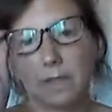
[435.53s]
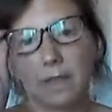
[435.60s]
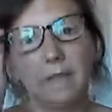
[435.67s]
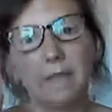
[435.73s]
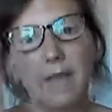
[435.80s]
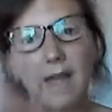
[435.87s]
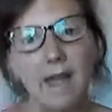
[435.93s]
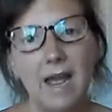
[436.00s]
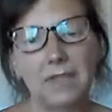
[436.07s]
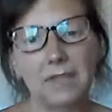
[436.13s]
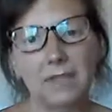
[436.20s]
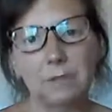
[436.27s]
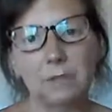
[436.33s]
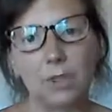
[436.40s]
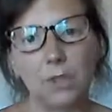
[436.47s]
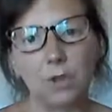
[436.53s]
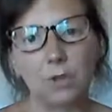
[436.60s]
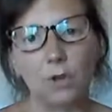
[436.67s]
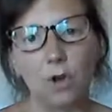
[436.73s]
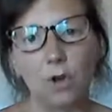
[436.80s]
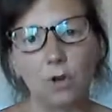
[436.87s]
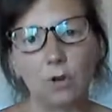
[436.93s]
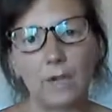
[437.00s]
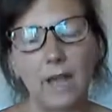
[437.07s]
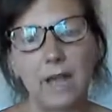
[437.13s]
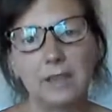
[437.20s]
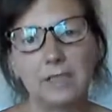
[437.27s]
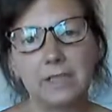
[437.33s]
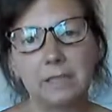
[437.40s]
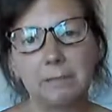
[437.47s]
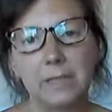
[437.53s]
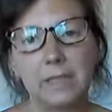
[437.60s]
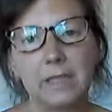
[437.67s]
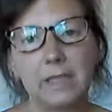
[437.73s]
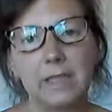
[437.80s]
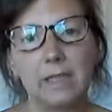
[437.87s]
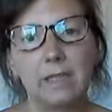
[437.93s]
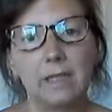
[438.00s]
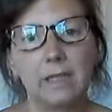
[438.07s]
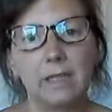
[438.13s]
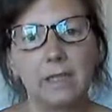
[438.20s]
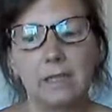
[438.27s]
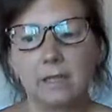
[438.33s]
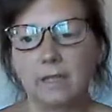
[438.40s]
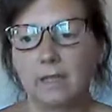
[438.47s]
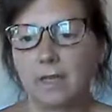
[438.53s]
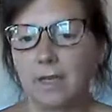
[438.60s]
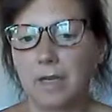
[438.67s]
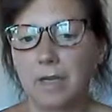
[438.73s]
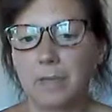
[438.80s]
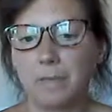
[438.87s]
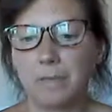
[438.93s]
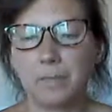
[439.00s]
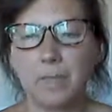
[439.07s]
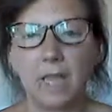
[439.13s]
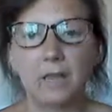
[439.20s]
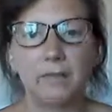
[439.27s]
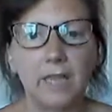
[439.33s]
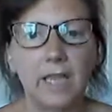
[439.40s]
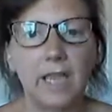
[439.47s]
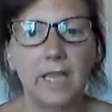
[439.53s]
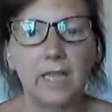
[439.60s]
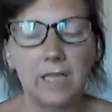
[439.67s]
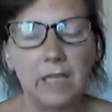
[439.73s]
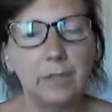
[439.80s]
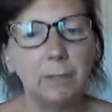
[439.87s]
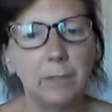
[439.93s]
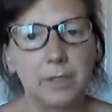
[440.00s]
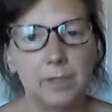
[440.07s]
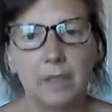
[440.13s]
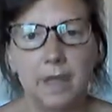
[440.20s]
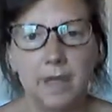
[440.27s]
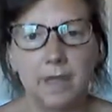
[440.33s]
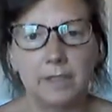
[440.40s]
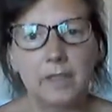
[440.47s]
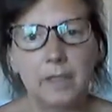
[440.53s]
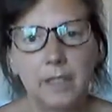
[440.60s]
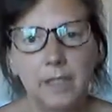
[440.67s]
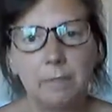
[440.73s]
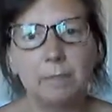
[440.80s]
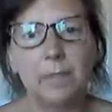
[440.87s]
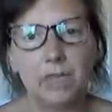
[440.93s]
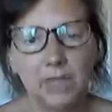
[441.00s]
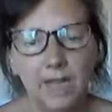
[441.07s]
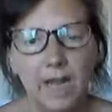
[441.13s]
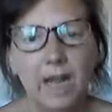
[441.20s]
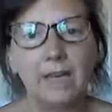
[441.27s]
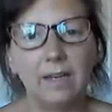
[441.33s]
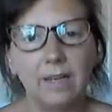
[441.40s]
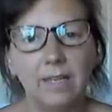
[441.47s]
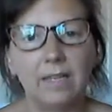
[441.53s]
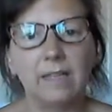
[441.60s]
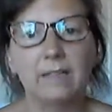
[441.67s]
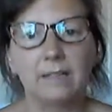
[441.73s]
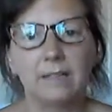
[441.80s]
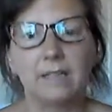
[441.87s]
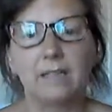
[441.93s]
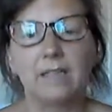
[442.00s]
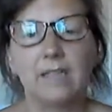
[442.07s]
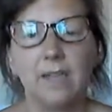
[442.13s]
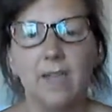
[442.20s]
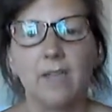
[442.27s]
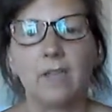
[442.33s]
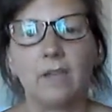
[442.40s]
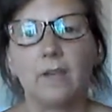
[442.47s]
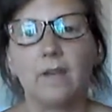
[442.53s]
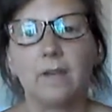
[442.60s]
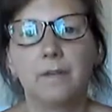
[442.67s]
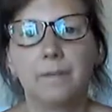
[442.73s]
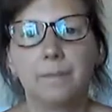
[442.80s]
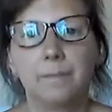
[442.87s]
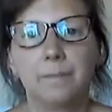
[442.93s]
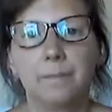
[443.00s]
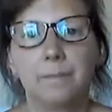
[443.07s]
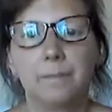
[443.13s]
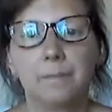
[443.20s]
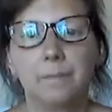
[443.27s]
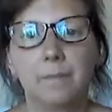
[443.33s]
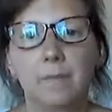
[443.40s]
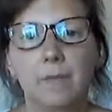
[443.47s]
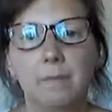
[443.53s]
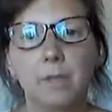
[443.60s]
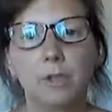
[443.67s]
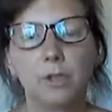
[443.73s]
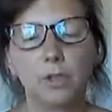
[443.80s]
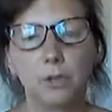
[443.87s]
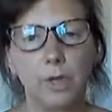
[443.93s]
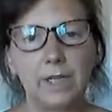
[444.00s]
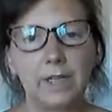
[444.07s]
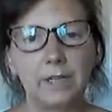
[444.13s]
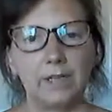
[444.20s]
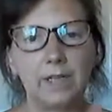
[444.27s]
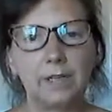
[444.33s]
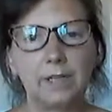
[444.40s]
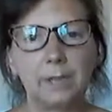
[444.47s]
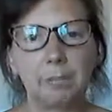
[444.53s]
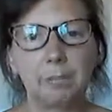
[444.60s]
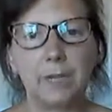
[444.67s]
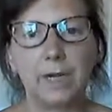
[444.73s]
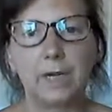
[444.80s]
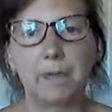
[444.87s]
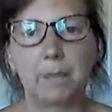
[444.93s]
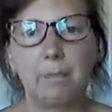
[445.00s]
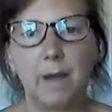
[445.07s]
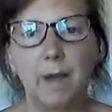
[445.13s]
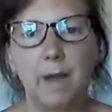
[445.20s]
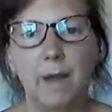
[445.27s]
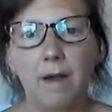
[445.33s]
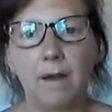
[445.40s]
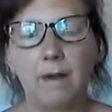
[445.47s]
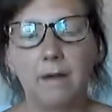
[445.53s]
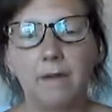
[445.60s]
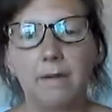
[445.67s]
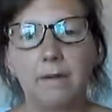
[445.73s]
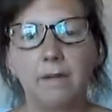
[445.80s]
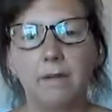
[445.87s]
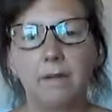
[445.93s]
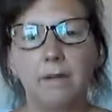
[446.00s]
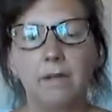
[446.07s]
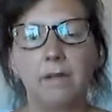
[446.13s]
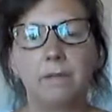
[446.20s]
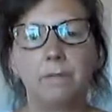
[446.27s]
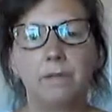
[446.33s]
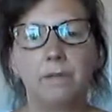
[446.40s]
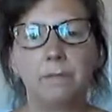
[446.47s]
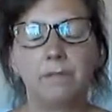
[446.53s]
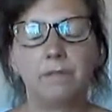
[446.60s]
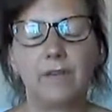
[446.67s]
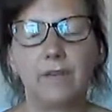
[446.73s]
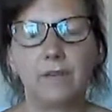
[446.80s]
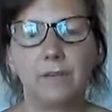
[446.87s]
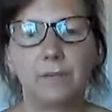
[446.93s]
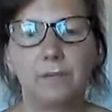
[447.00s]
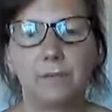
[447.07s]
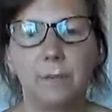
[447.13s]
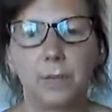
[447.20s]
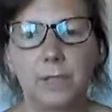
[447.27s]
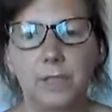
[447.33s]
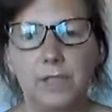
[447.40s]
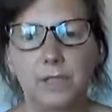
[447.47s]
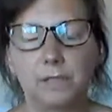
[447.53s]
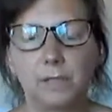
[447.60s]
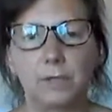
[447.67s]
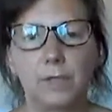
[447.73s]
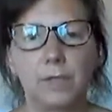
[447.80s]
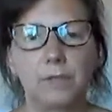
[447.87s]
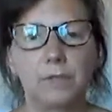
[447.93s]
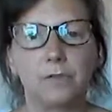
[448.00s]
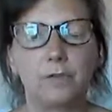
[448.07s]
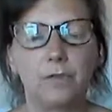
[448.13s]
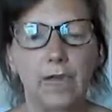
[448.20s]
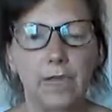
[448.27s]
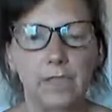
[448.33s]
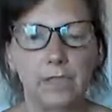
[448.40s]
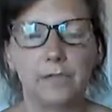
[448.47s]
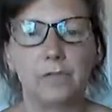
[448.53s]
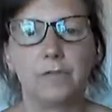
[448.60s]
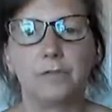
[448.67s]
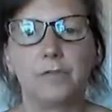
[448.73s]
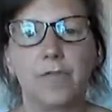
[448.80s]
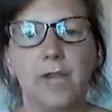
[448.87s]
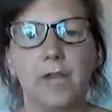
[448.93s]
And that has to be strong. There has to be, you have gatekeepers there to keep it tightly together. Because when it starts to break apart, if you've had lots of processed food, lots of stress, lots of